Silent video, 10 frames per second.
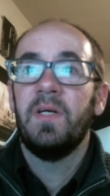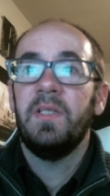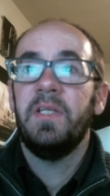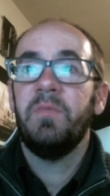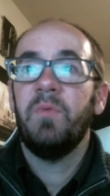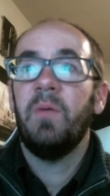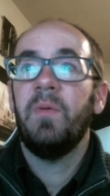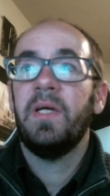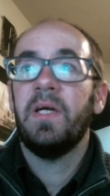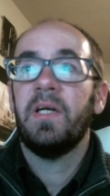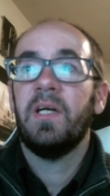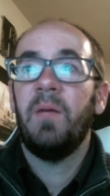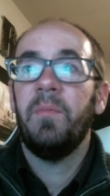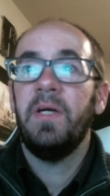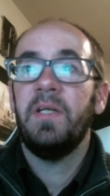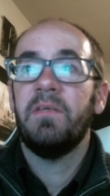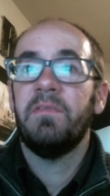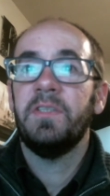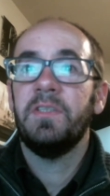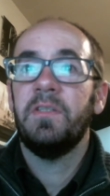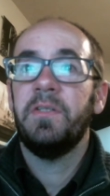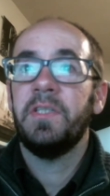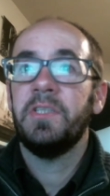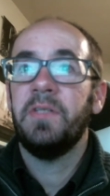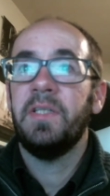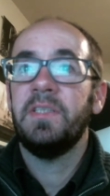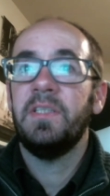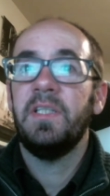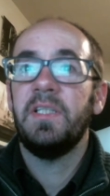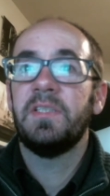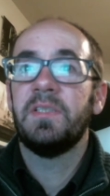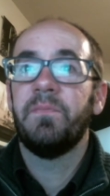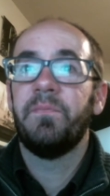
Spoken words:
This way we can accommodate diverse learning strengths and needs.